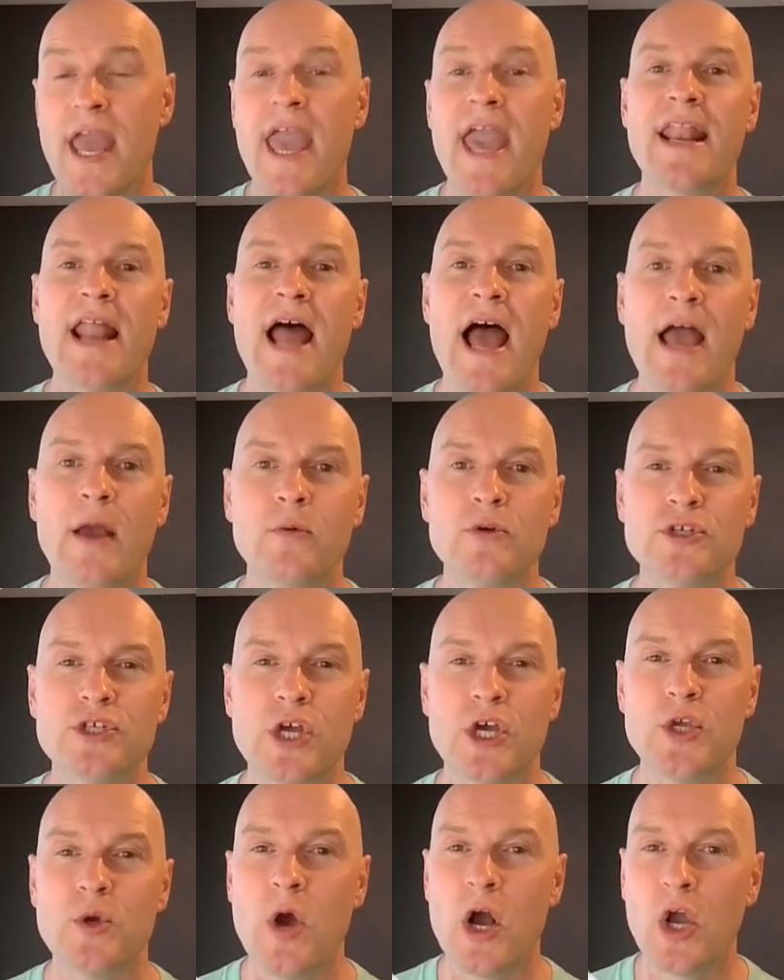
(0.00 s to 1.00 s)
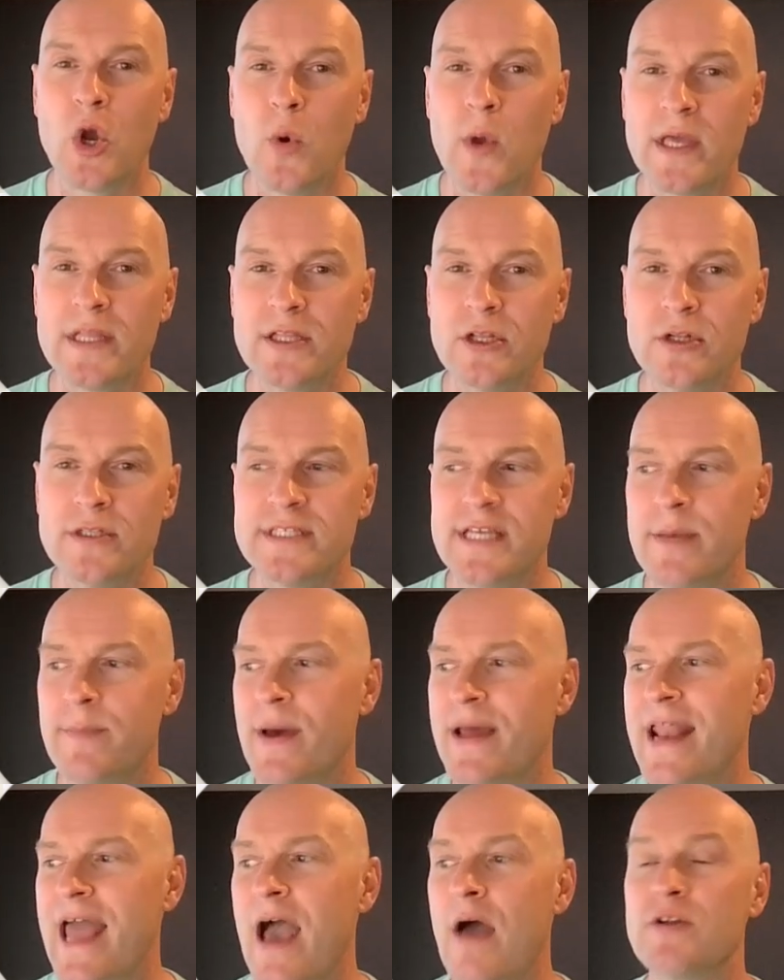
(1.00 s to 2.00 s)
and I will show you a quick little tip
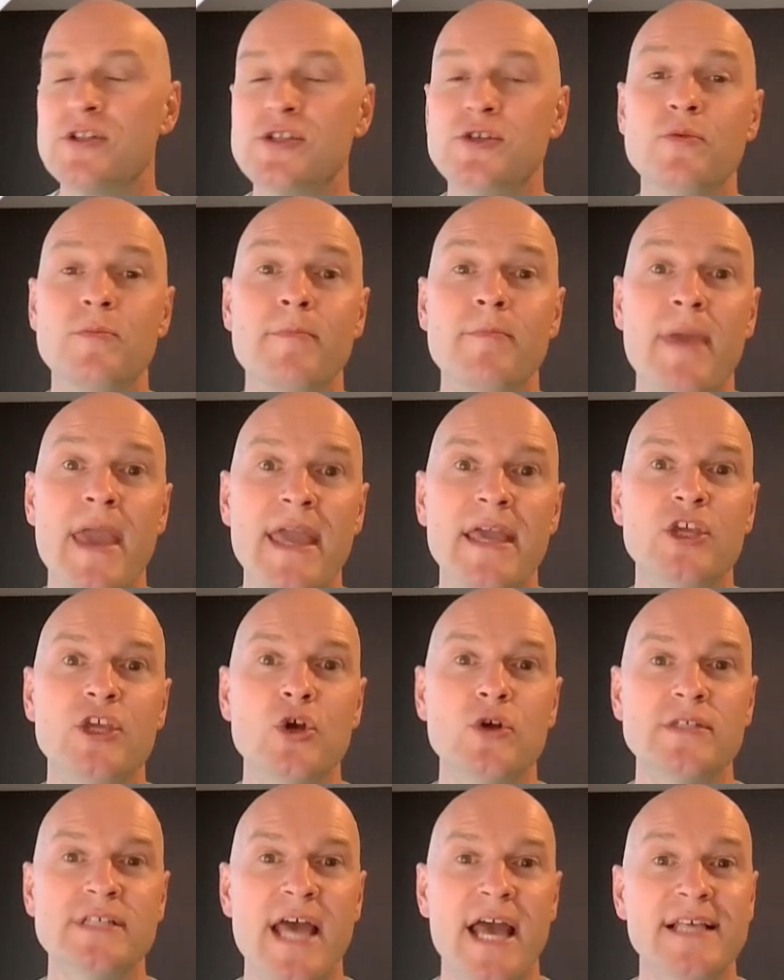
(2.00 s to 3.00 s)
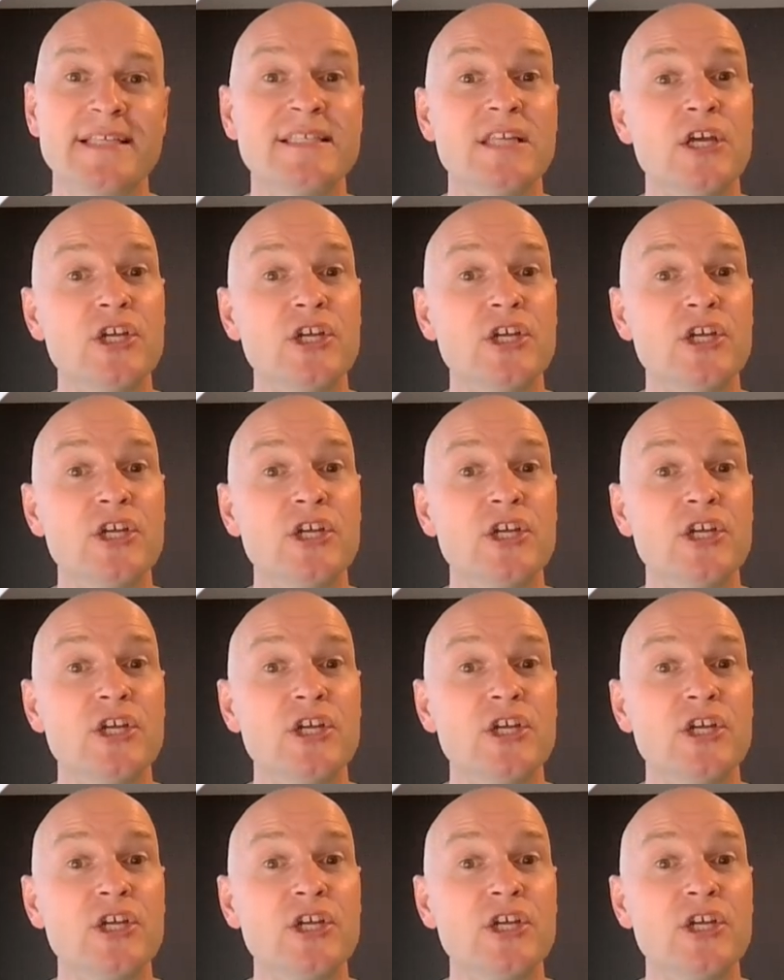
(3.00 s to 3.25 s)
on how to make your text